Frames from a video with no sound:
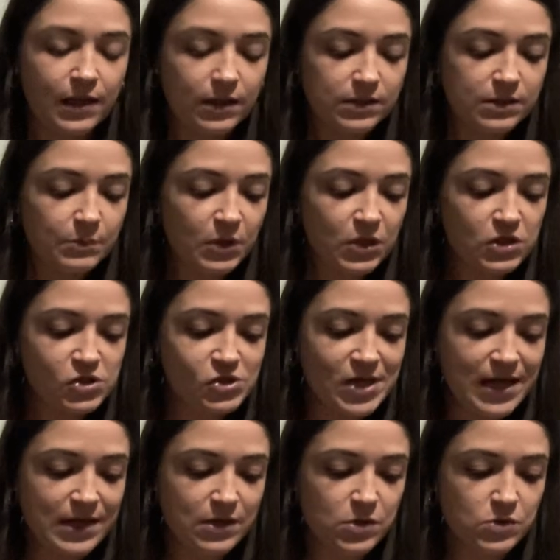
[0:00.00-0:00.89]
the Book of
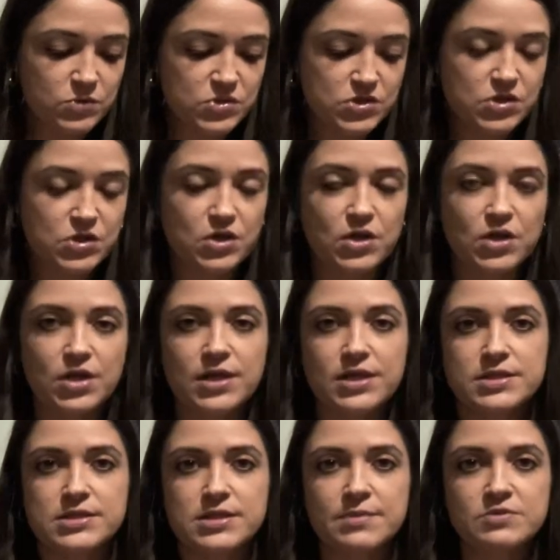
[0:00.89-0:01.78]
Shadows,
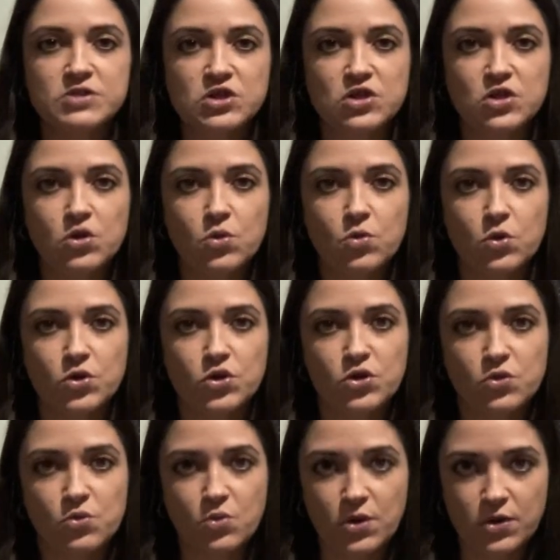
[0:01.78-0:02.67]
it's up to you what
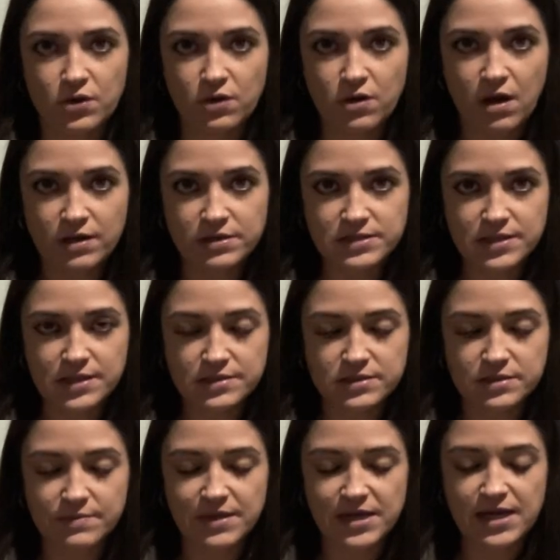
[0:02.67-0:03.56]
you want your content
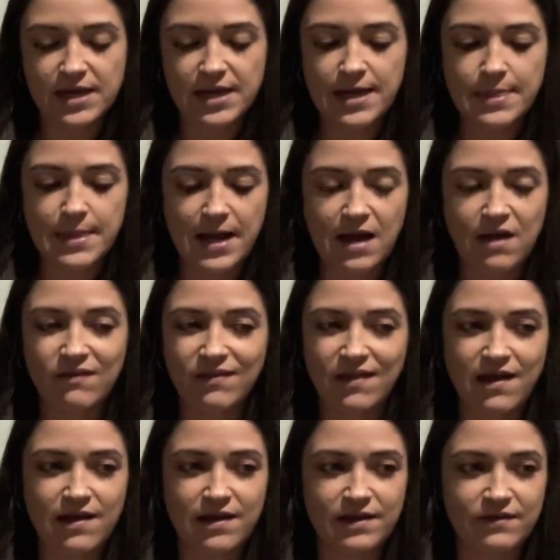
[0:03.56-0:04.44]
to be and the
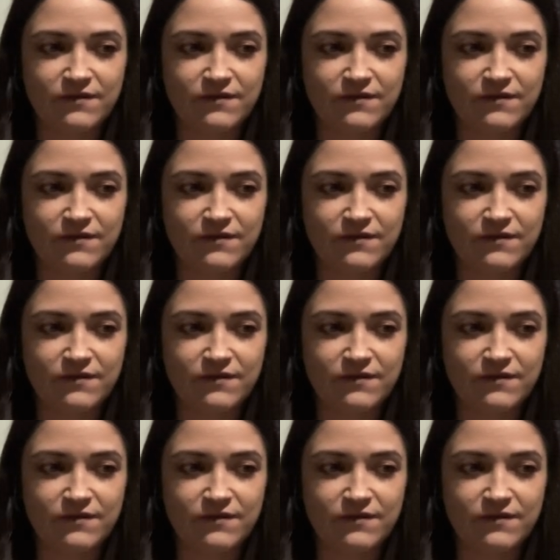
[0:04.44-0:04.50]
outline,